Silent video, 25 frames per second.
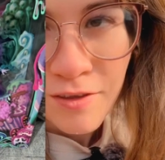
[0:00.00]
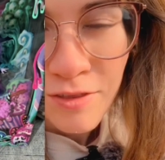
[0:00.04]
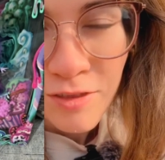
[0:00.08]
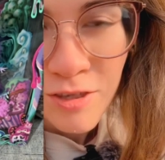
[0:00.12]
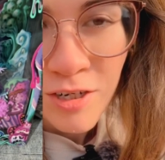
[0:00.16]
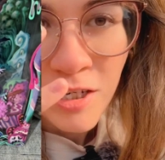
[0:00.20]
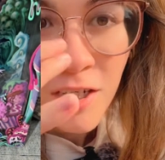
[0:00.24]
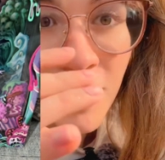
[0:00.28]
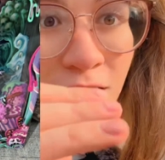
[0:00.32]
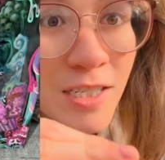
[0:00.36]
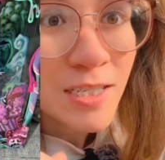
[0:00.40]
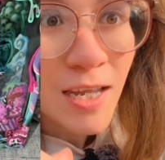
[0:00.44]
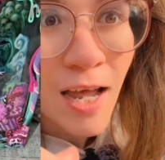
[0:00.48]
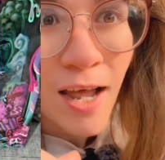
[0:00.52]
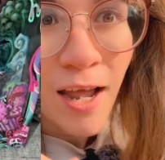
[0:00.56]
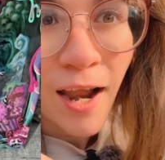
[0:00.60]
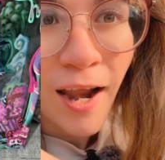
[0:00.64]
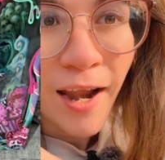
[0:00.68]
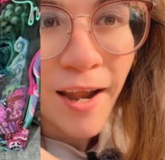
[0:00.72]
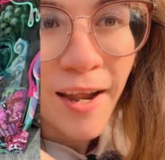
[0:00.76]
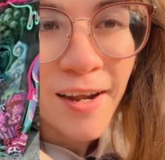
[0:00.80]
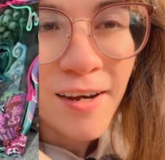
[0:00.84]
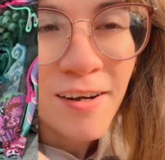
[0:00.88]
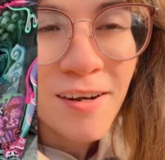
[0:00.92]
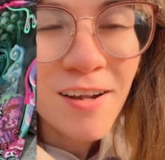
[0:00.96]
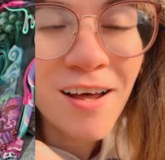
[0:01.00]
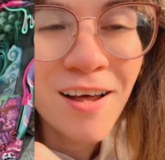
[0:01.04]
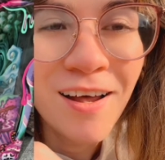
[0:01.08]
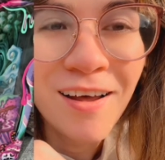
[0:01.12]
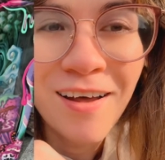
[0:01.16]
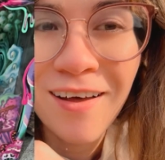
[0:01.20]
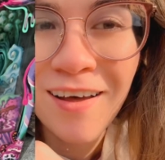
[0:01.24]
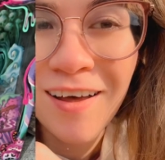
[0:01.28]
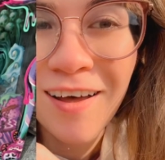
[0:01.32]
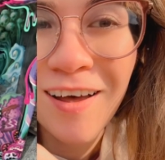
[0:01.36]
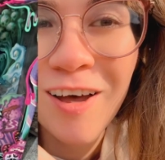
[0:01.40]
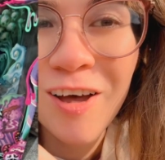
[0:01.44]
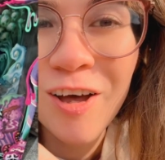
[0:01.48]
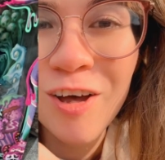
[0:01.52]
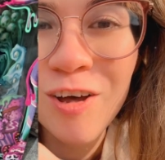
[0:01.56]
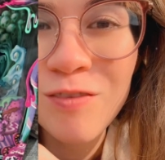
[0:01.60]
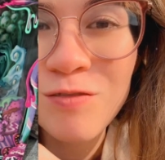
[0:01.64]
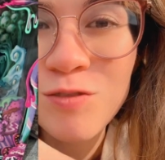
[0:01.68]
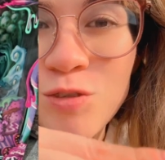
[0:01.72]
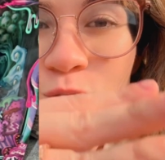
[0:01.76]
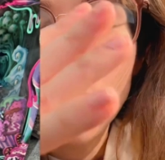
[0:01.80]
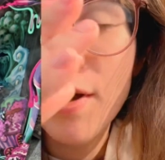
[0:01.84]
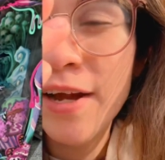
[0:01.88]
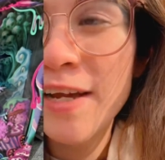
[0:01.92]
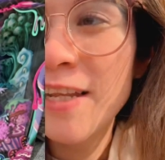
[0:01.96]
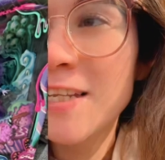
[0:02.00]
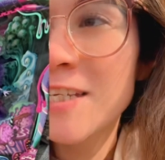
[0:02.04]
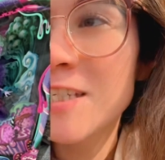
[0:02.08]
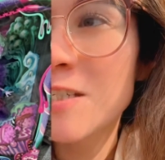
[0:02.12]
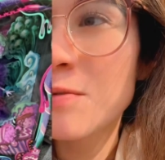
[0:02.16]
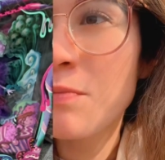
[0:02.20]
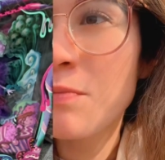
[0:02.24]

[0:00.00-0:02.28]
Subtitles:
the design of Twyla's